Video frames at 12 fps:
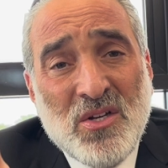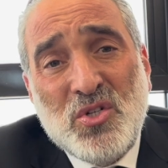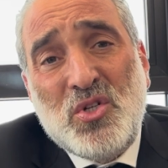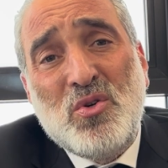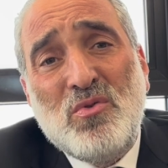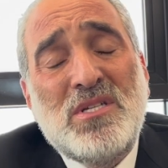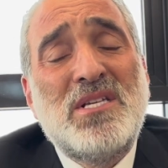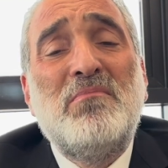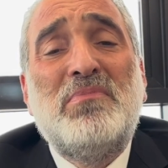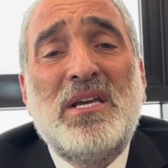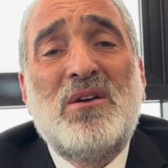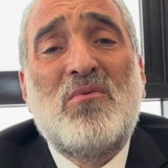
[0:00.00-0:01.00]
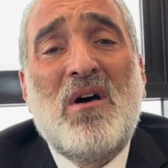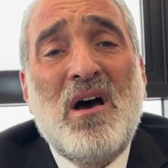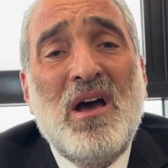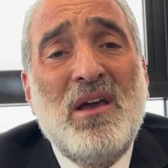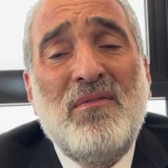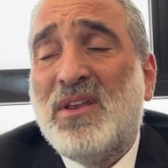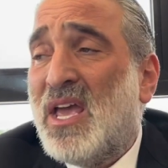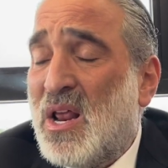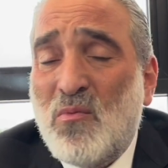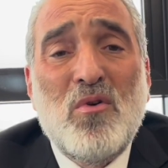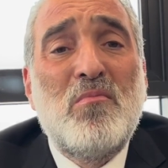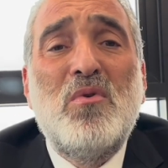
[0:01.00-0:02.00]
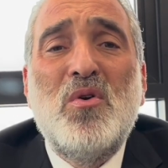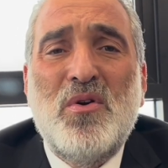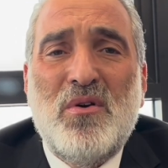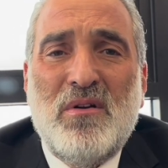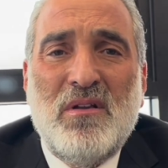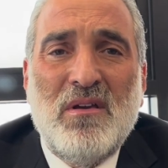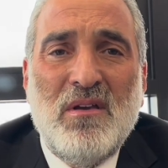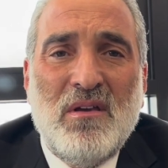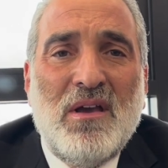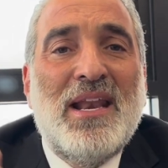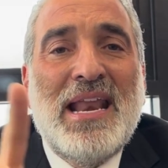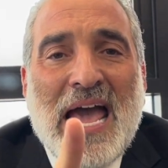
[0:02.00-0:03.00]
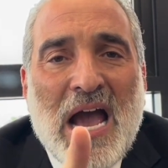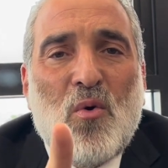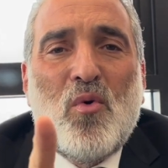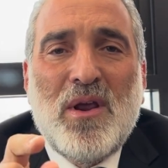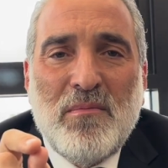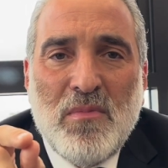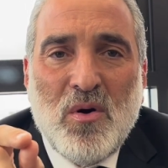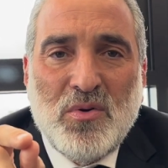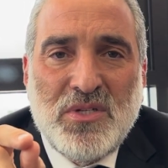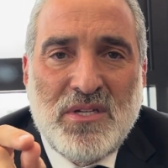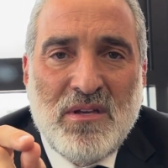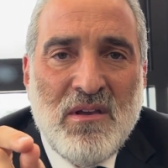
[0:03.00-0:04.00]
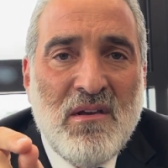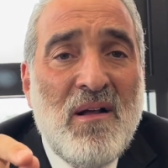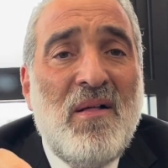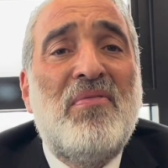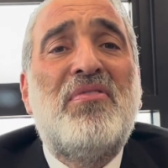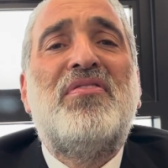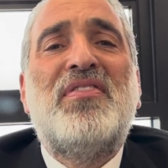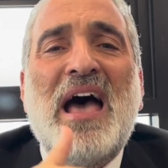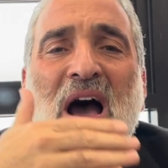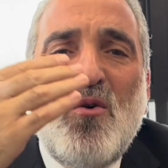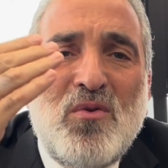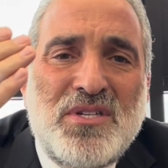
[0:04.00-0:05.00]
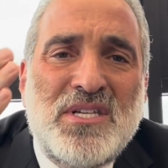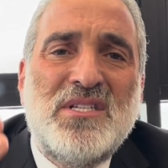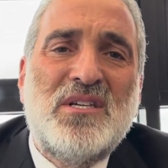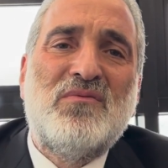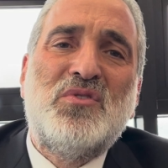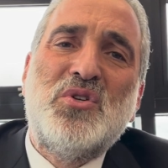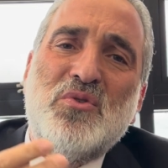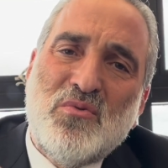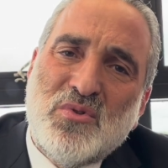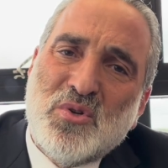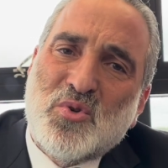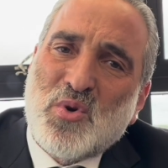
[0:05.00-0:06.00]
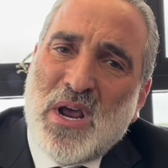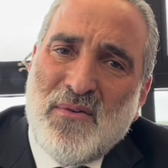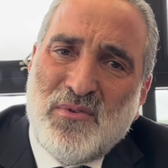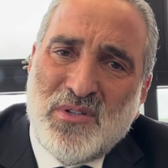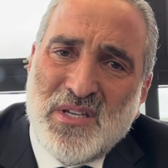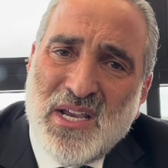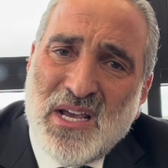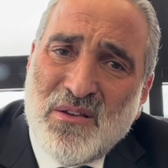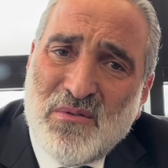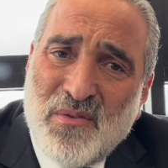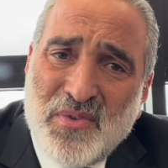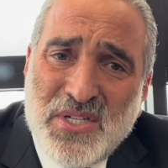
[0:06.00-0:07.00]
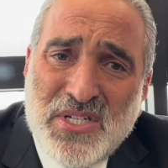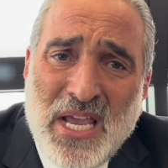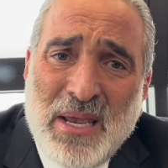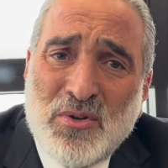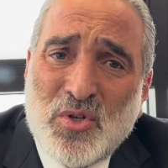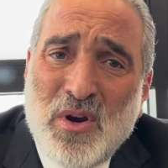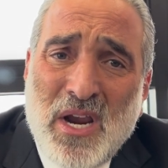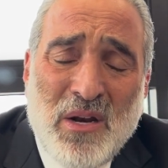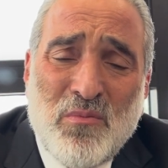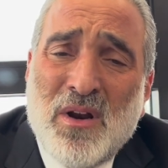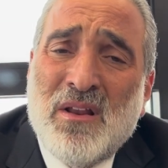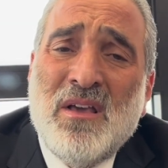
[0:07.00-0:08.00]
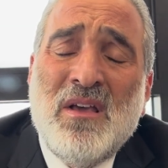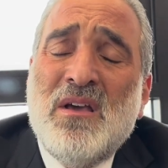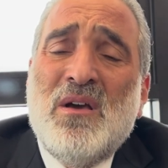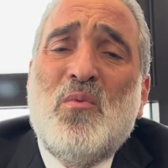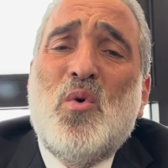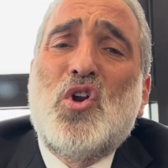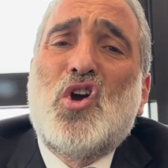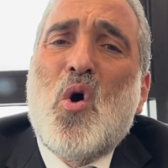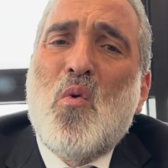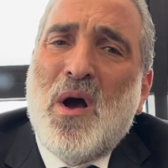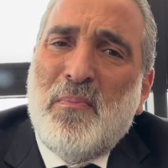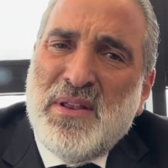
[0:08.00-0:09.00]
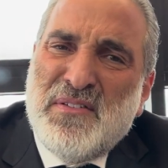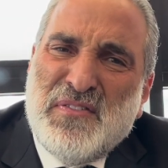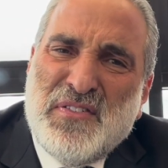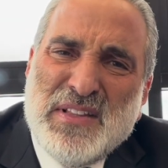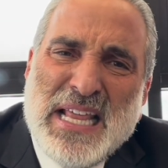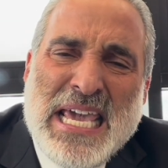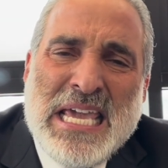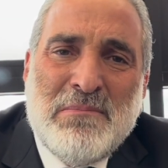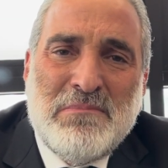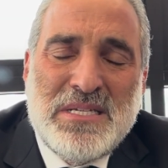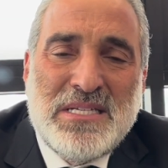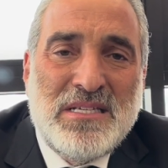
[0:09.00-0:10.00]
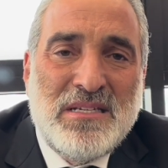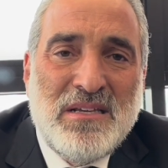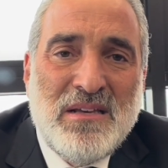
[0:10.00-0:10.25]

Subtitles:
Jews simply arrived and were murdered, an hour at most. And thousands of Jews who traveled together on the same train would go up in flames.